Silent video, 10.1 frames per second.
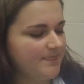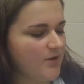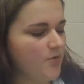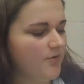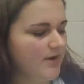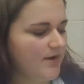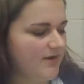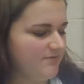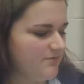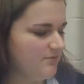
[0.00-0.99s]
Or
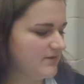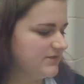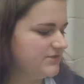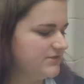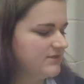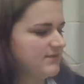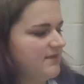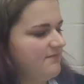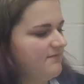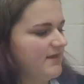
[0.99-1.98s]
if you want to just
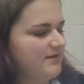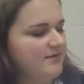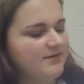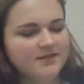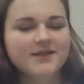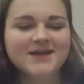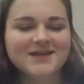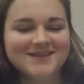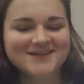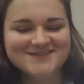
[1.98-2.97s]
leave it like
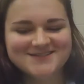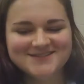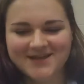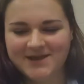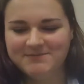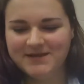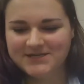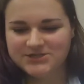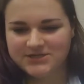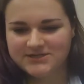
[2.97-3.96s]
this and make
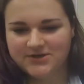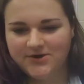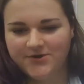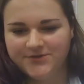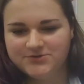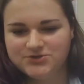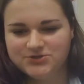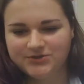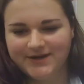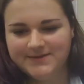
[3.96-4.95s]
it just all those
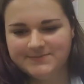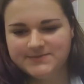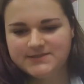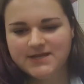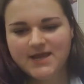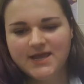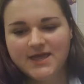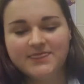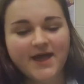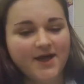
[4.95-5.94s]
stripes,
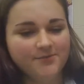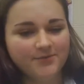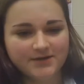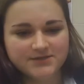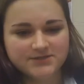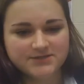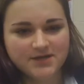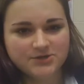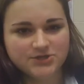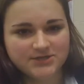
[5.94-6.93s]
that works
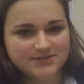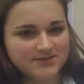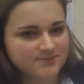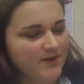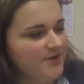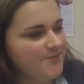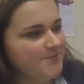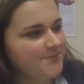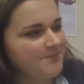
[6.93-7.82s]
just as well.